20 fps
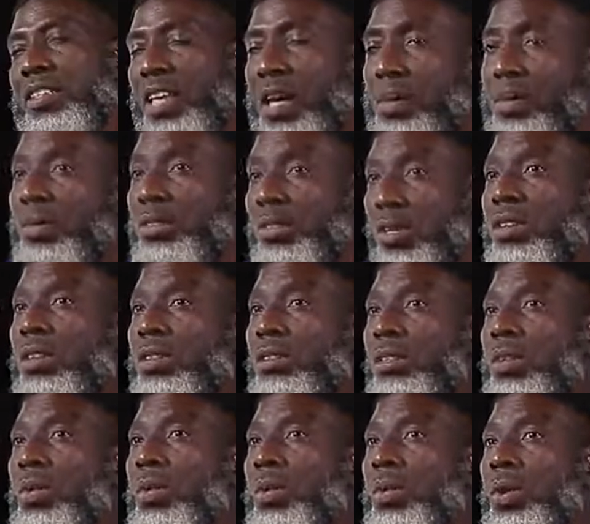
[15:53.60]
time of sales,
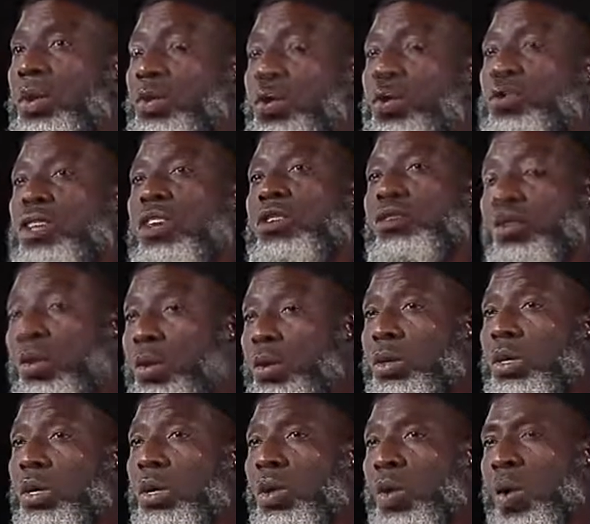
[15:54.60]
when the goods are
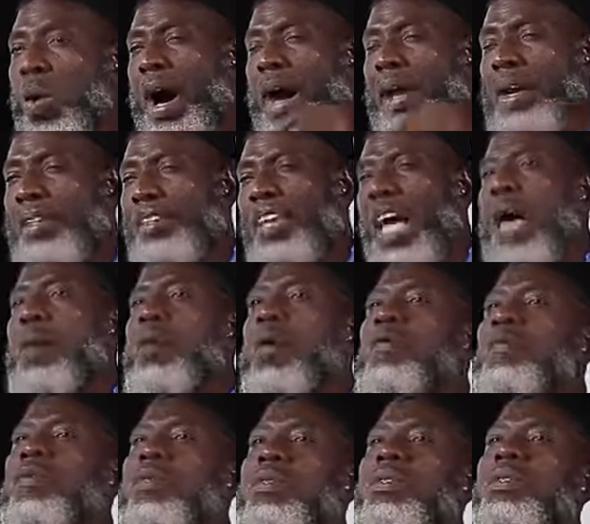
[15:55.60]
sold, or at the time
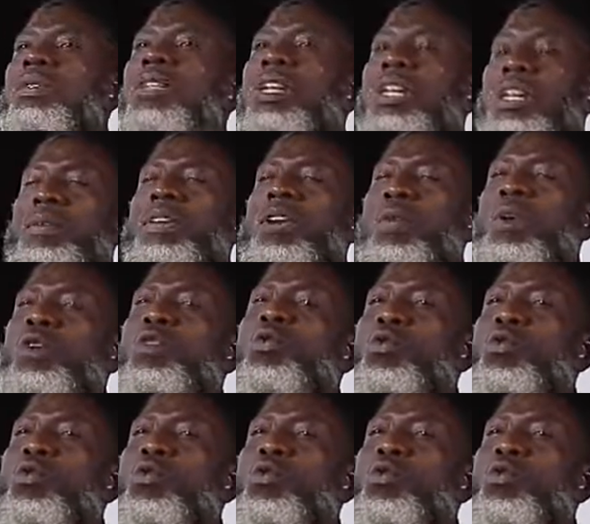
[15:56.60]
of delivery, when the